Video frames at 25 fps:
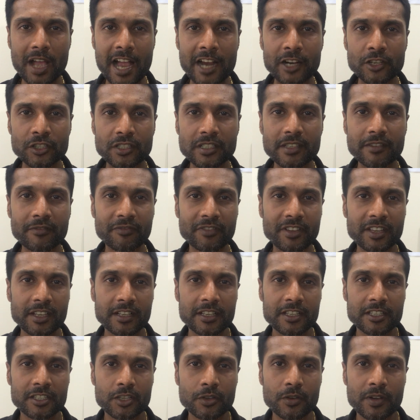actually feel
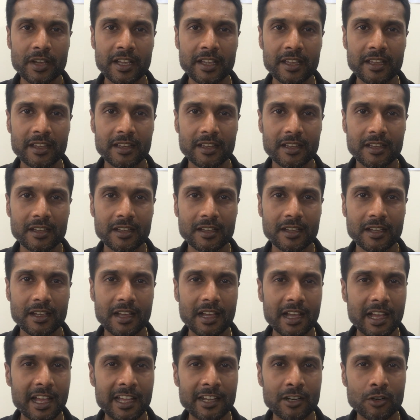as though I,
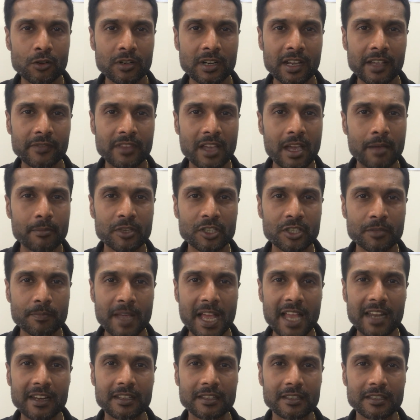I don't have that much
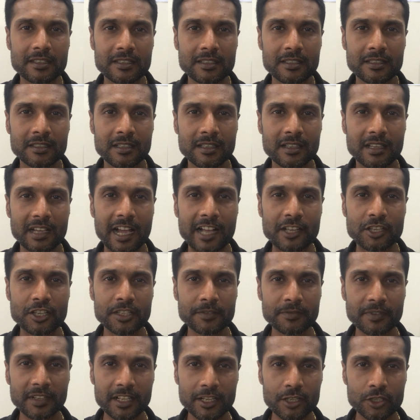balance. I
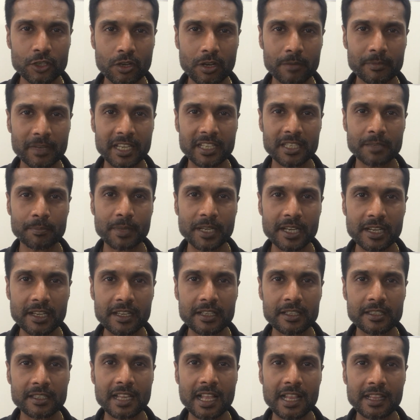just feel as though I'm like Speedy
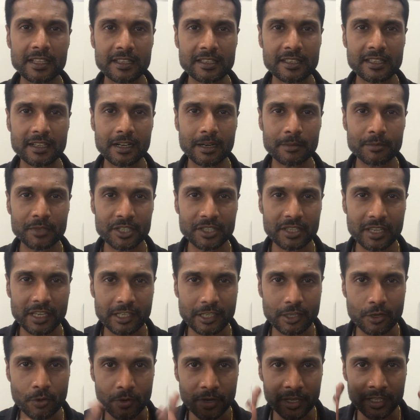Gonzalez and I'm just
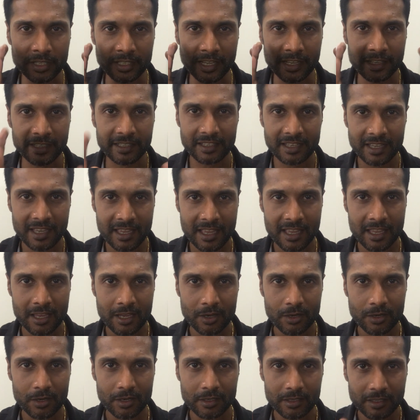like going like
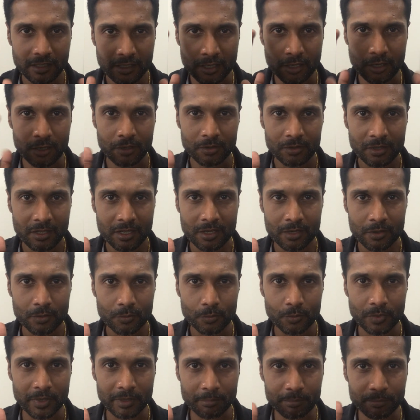you know,
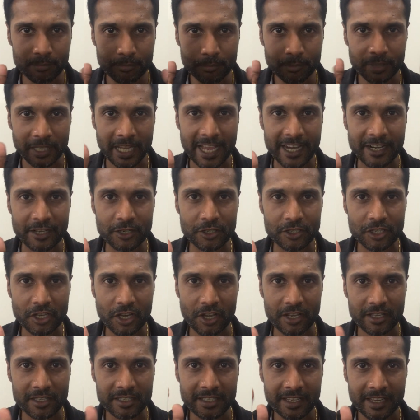with blinders
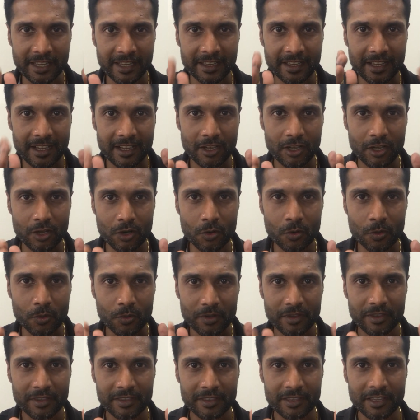on saying,
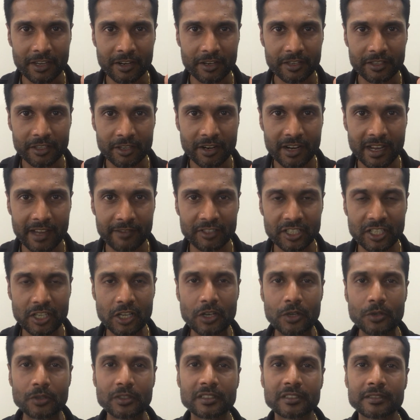oh, there, there I have to
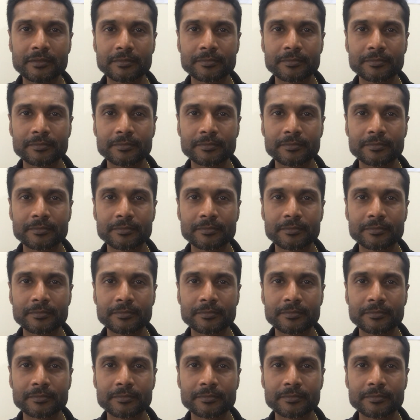go.